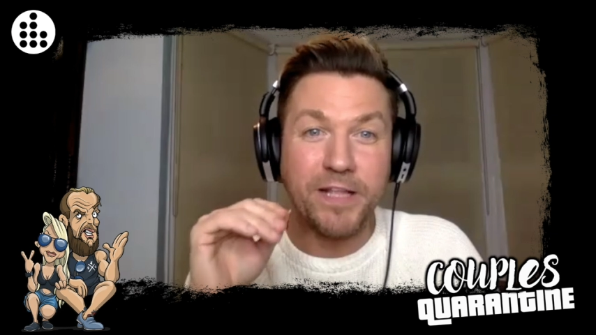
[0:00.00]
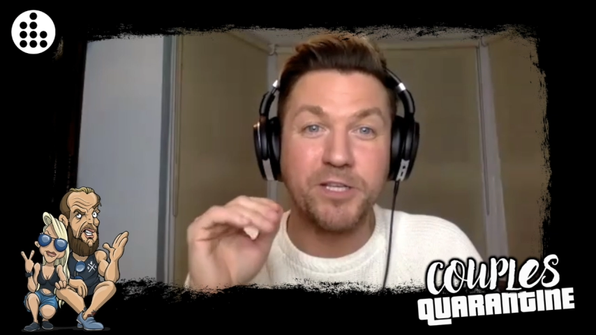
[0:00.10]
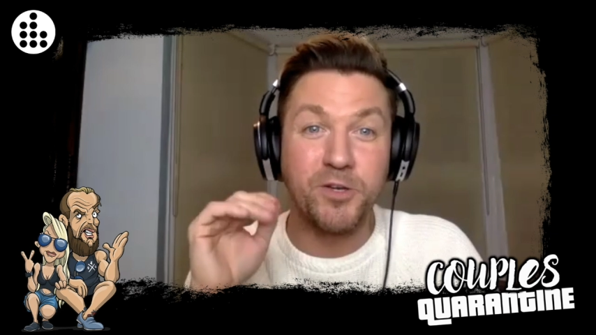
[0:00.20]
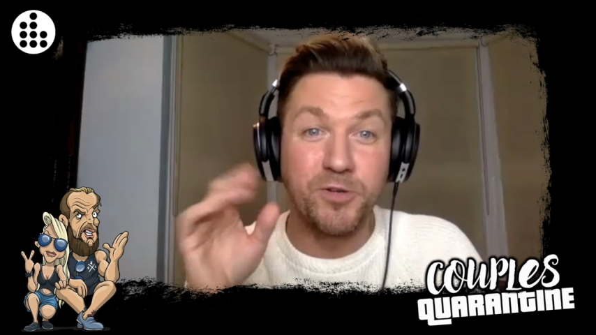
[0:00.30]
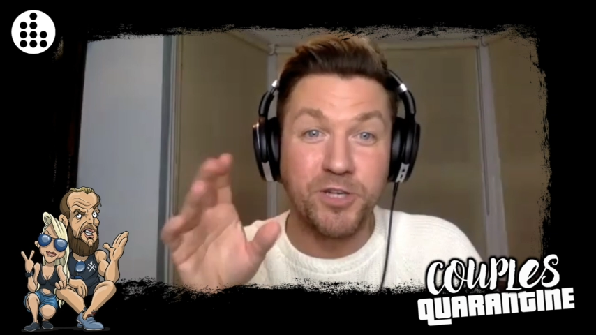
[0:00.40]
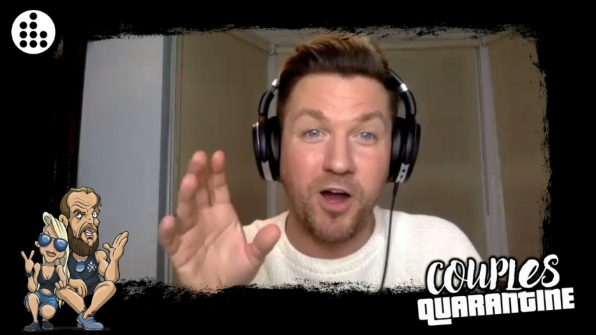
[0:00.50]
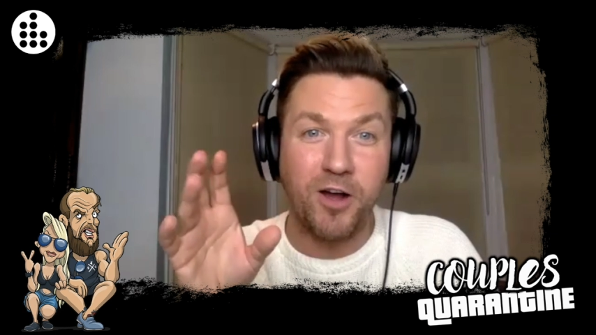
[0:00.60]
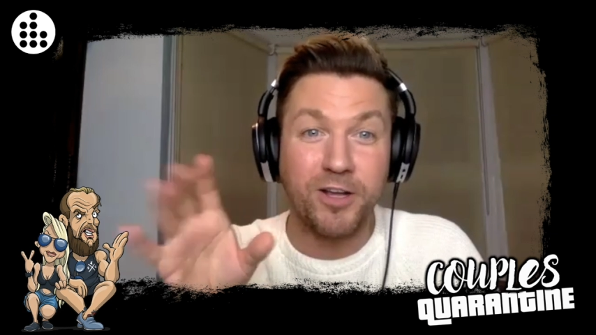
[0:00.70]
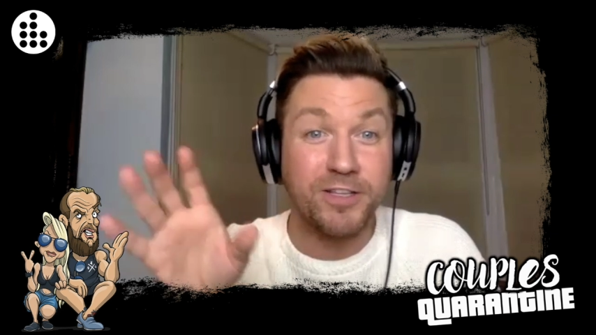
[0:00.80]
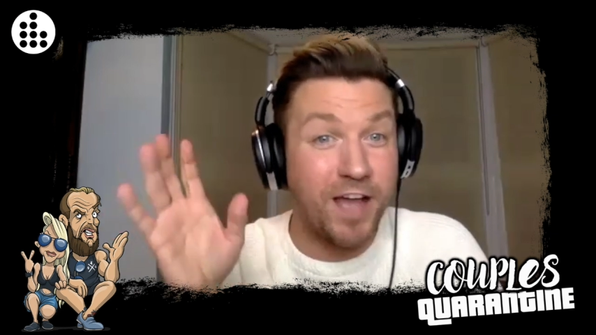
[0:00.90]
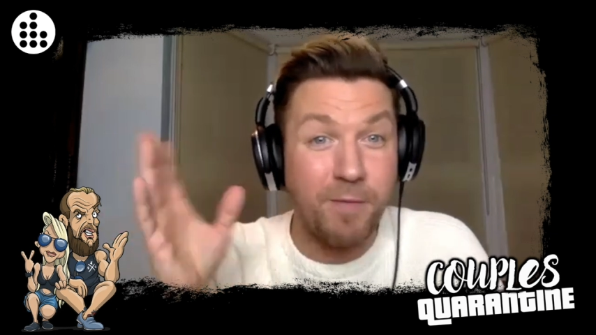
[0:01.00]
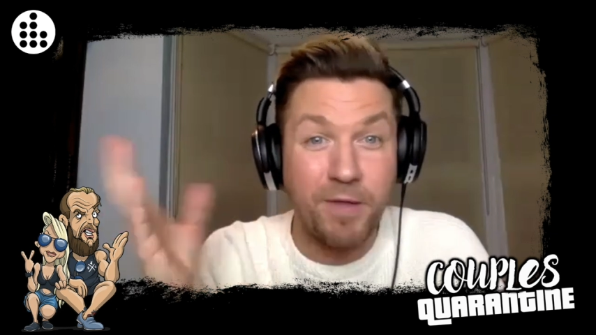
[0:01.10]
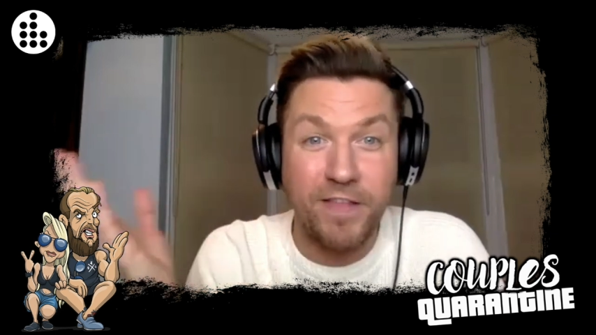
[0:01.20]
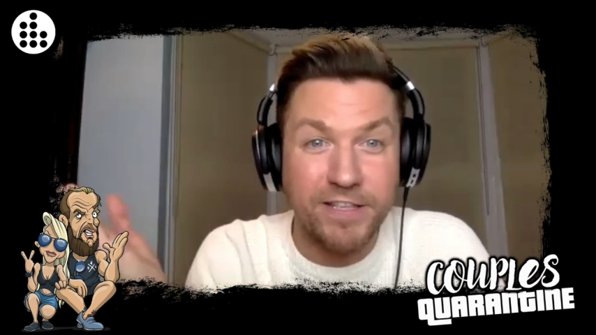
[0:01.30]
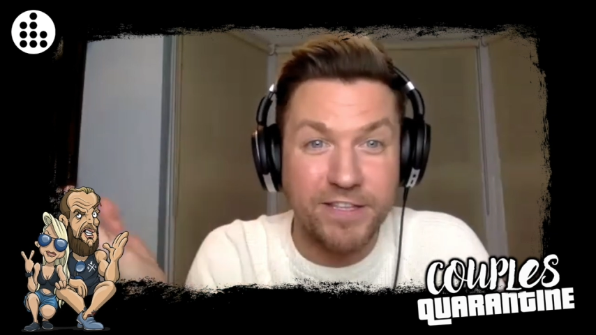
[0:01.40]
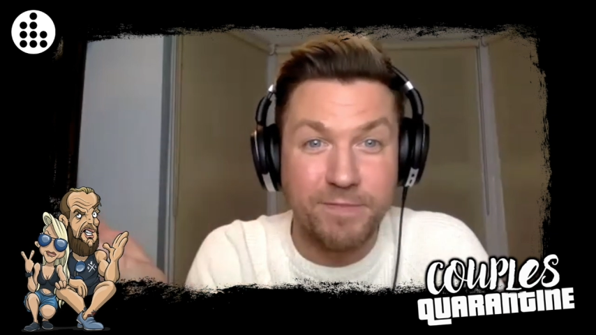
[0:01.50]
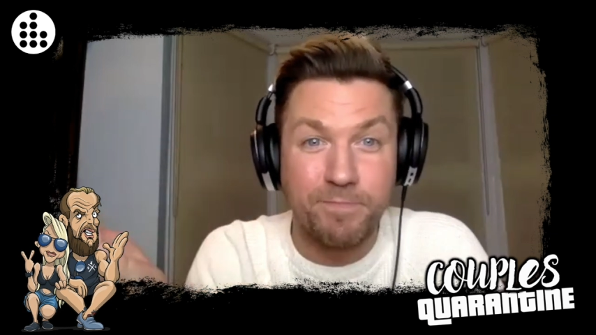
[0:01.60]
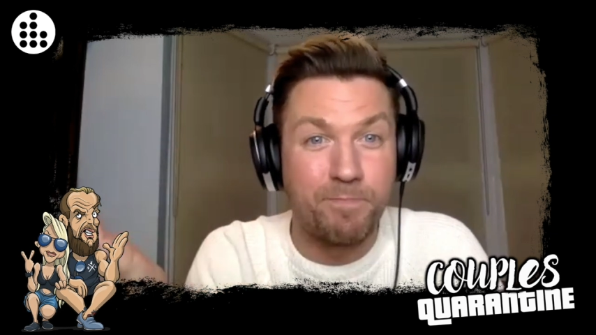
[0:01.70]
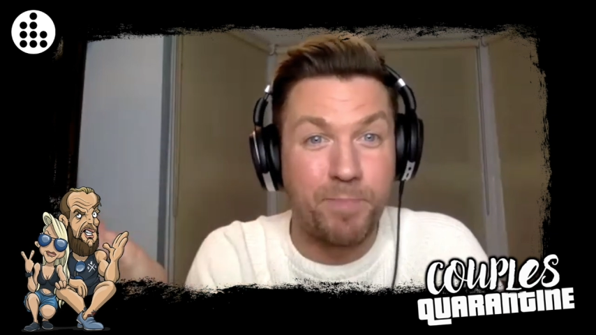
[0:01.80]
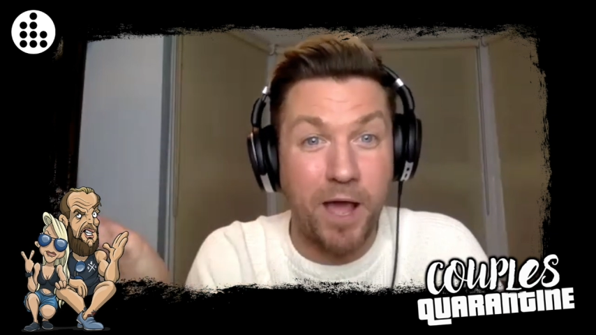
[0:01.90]
Speaker 1: too dark because like I mean, there's
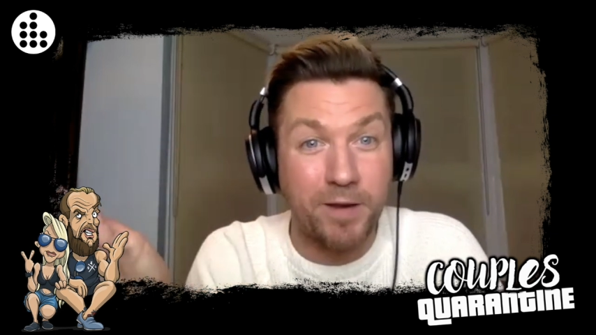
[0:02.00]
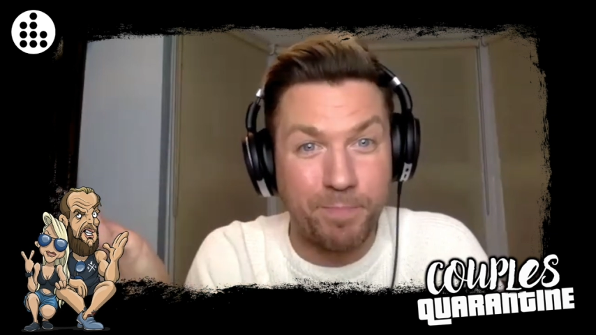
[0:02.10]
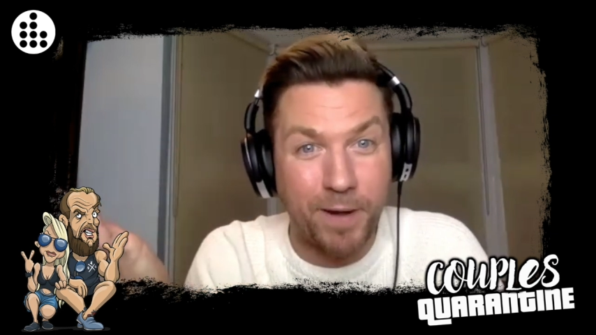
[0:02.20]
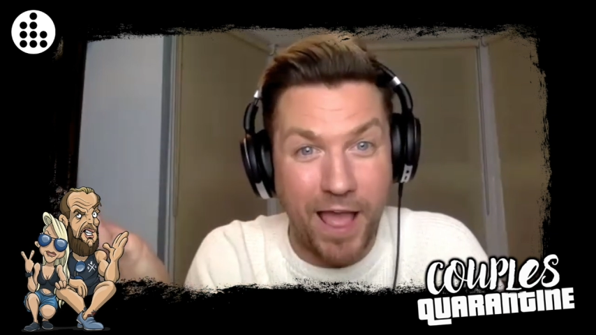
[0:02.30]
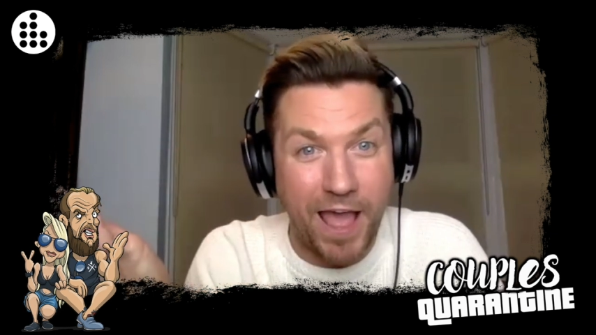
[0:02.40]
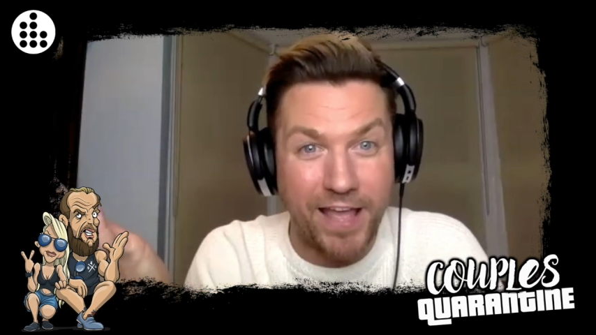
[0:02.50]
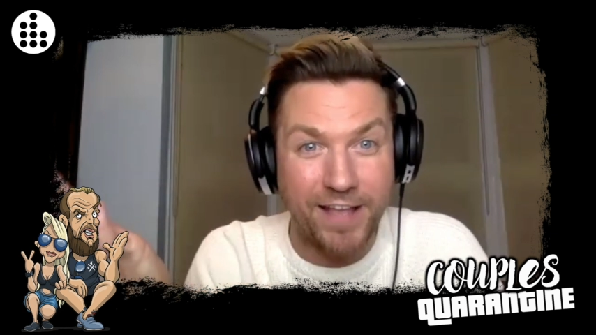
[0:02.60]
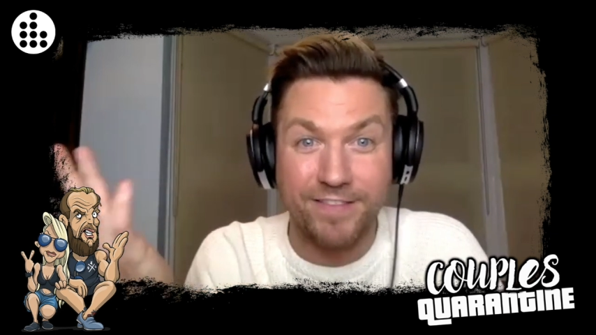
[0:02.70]
blood play and